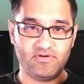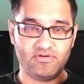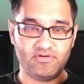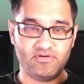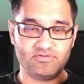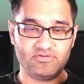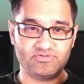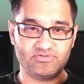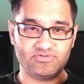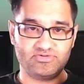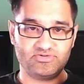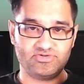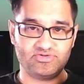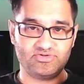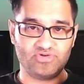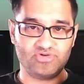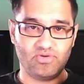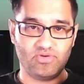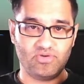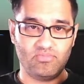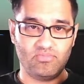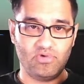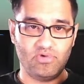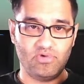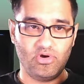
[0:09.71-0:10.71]
some
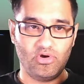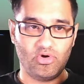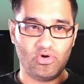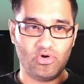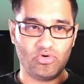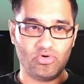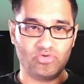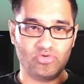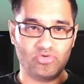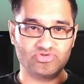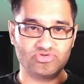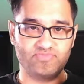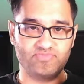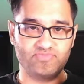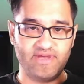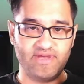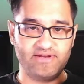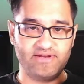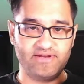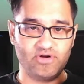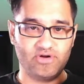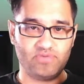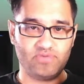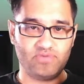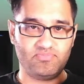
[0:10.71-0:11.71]
logos made
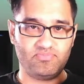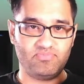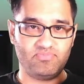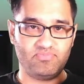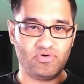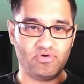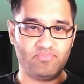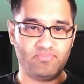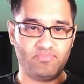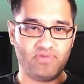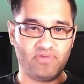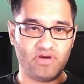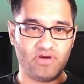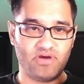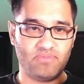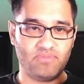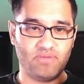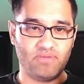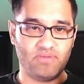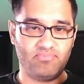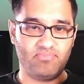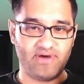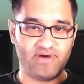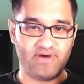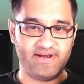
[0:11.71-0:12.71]
up, but part of my
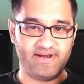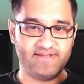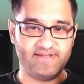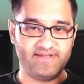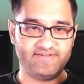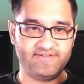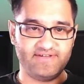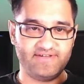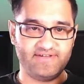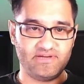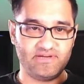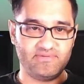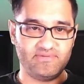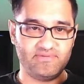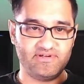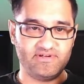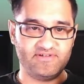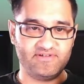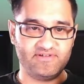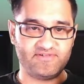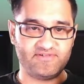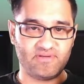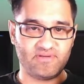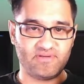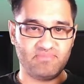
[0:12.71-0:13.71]
branding series,
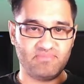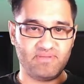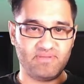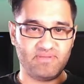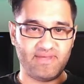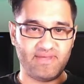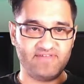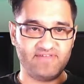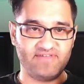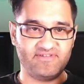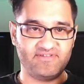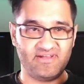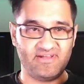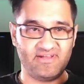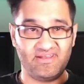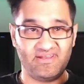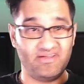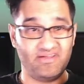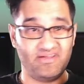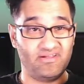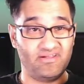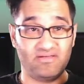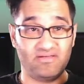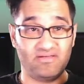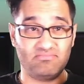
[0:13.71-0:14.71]
I'm basically
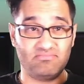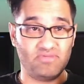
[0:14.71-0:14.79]
gonna